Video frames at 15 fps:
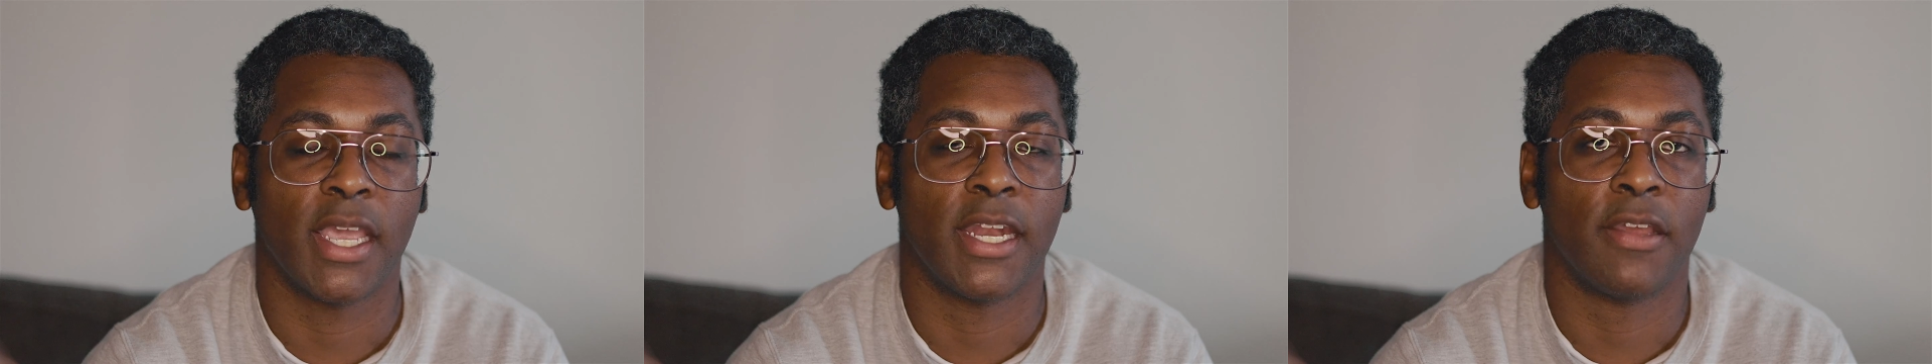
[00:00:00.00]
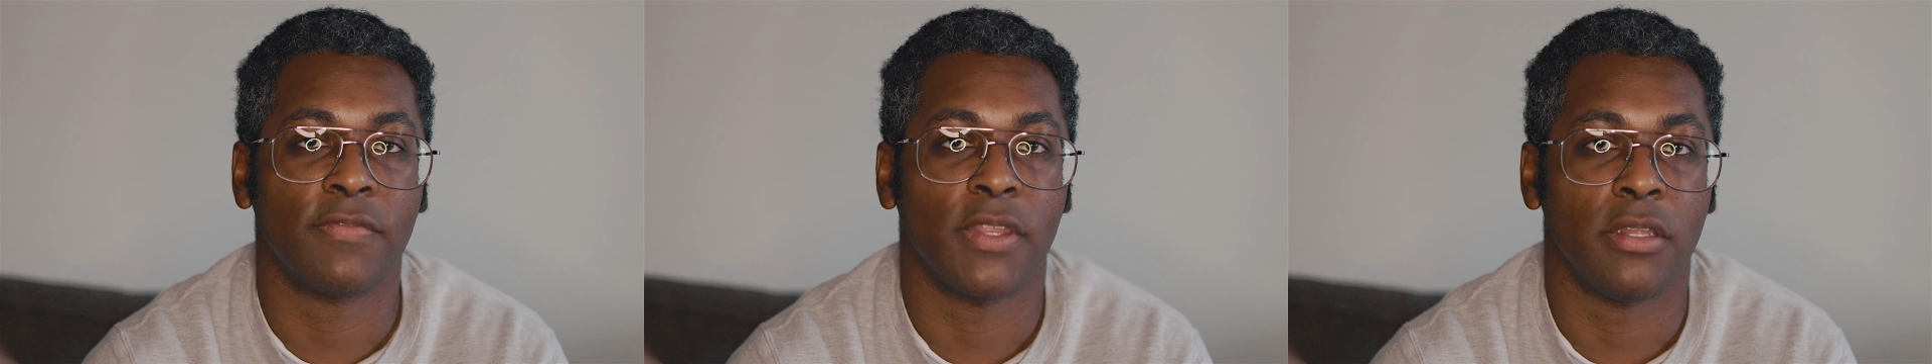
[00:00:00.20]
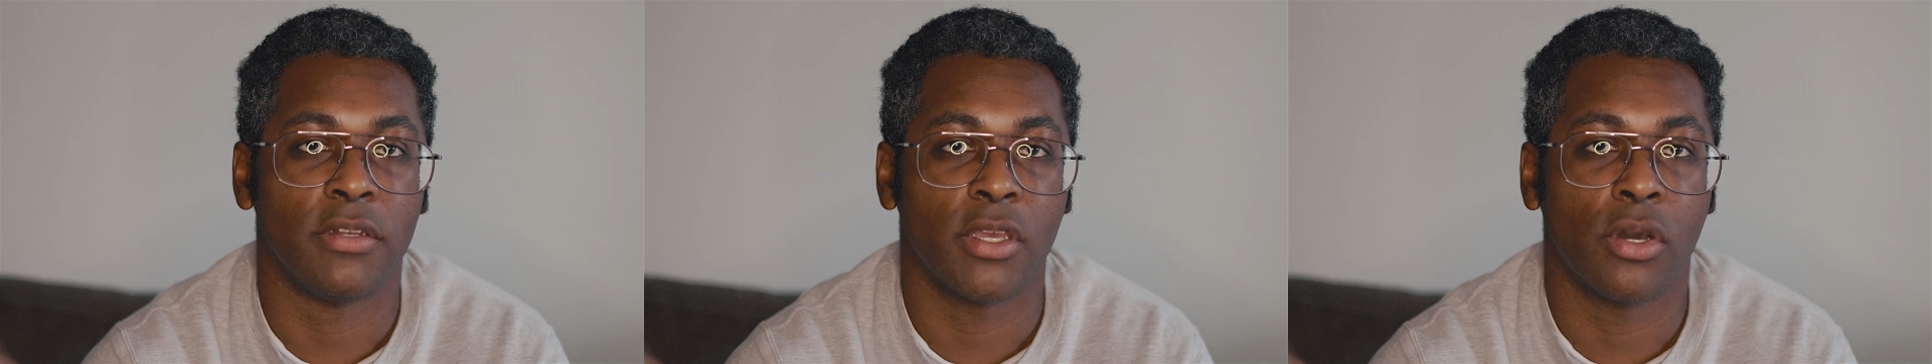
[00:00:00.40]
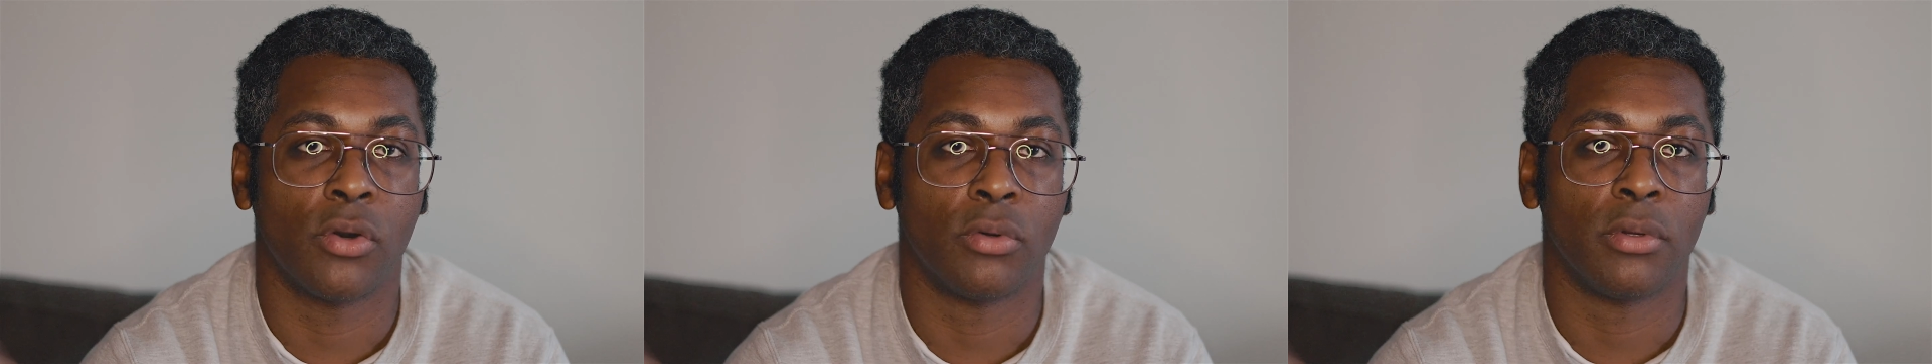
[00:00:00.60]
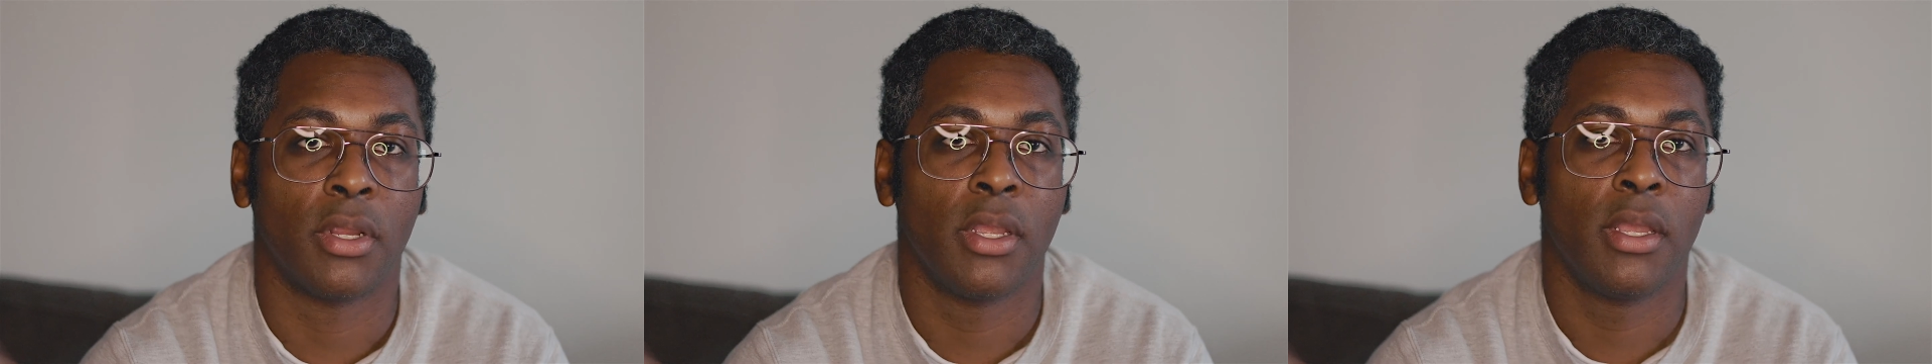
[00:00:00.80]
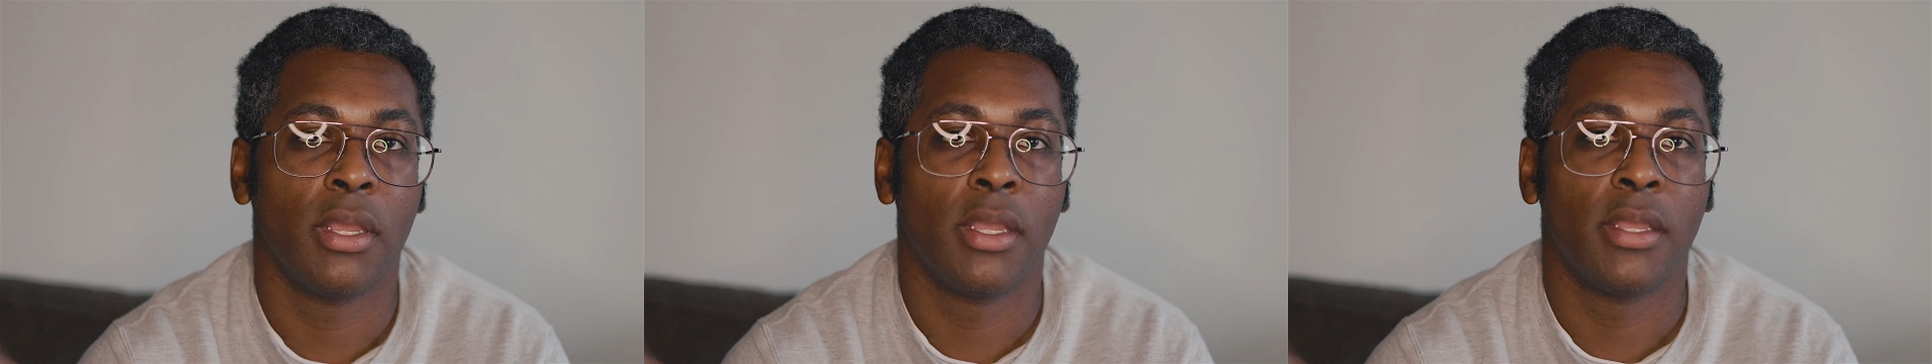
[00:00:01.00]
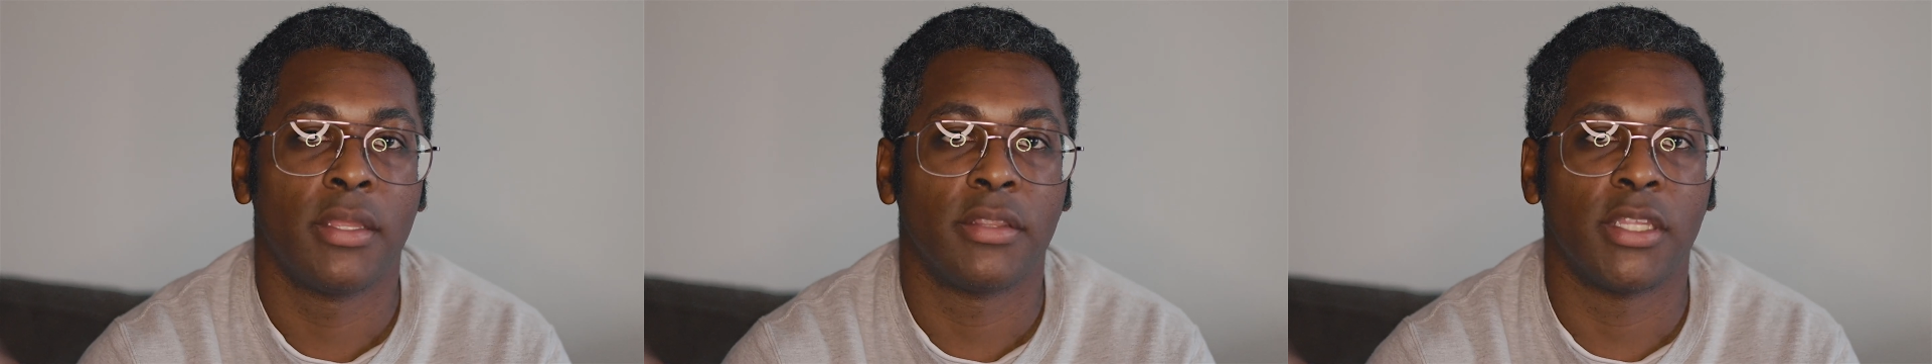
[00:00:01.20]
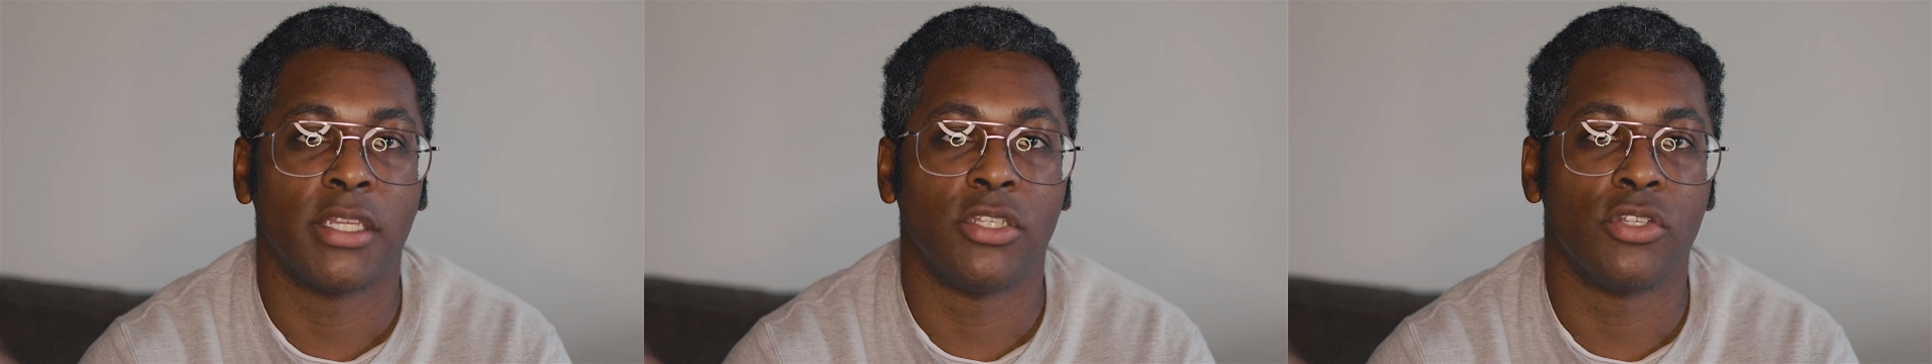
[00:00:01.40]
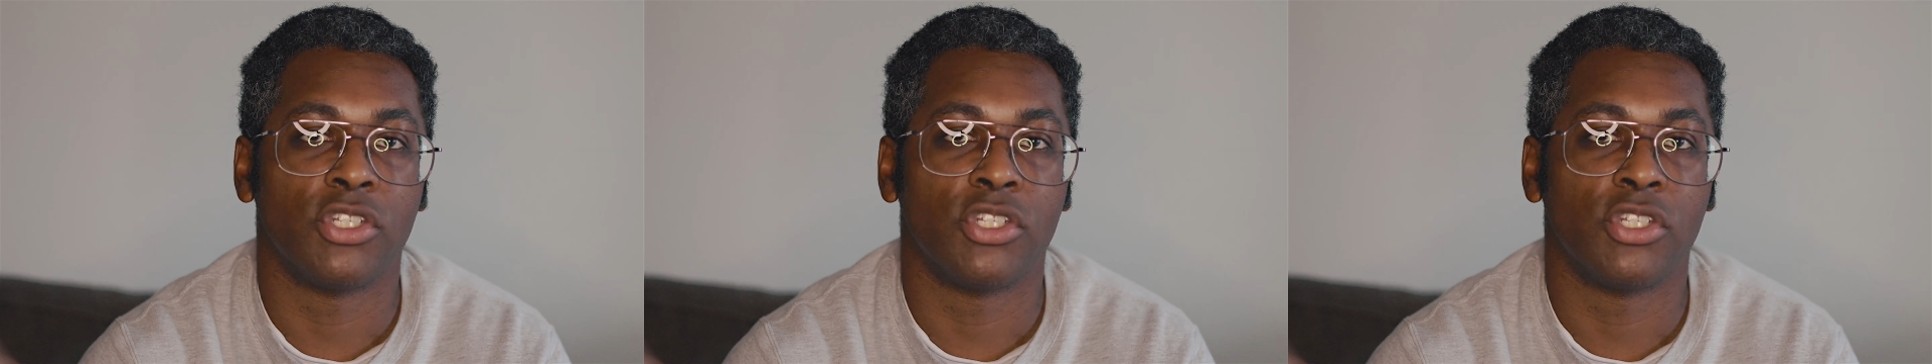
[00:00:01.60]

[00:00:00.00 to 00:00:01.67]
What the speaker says: And if they don't, then